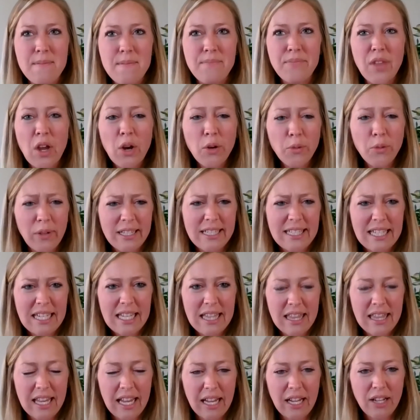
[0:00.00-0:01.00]
a risky
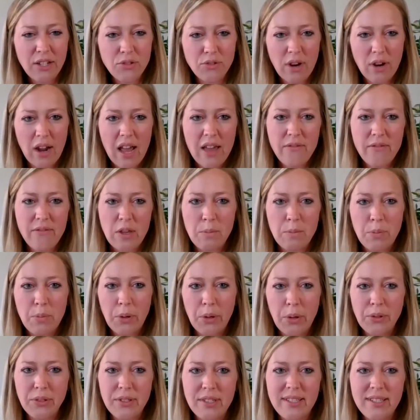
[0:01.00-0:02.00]
thing driving
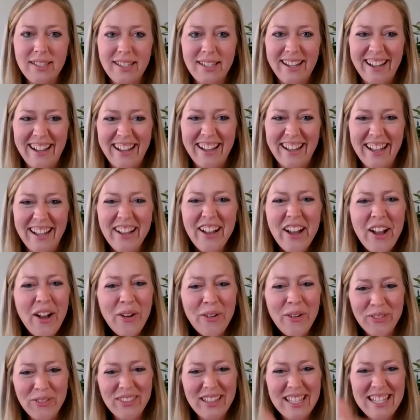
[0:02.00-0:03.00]
boats.
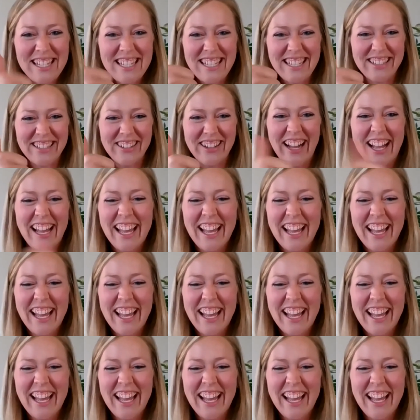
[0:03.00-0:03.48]
Oh, thank you.